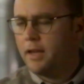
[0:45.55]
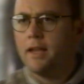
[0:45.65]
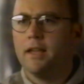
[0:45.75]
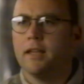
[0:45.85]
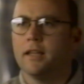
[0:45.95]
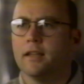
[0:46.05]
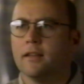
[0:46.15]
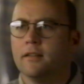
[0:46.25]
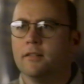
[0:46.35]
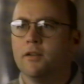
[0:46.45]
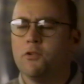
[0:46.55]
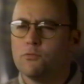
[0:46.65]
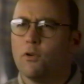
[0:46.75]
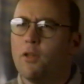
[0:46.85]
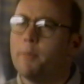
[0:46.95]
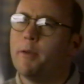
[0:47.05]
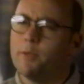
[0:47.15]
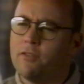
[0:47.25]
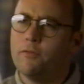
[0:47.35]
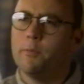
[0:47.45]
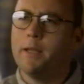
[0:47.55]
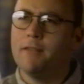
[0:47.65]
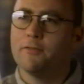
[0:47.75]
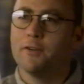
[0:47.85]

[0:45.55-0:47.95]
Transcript: Hey, who's rolling my beautiful bean